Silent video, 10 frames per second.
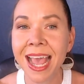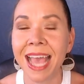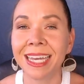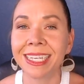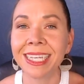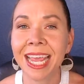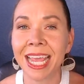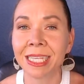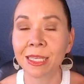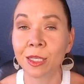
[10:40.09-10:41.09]
And it
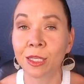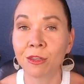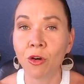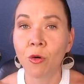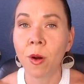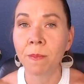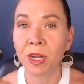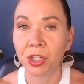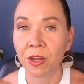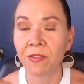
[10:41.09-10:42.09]
takes so
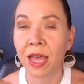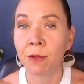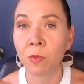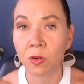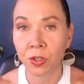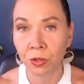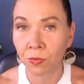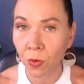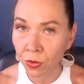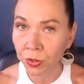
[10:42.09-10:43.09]
much of that emotional
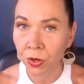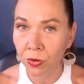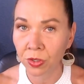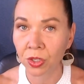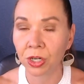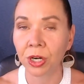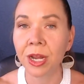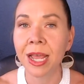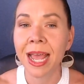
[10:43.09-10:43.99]
roller coaster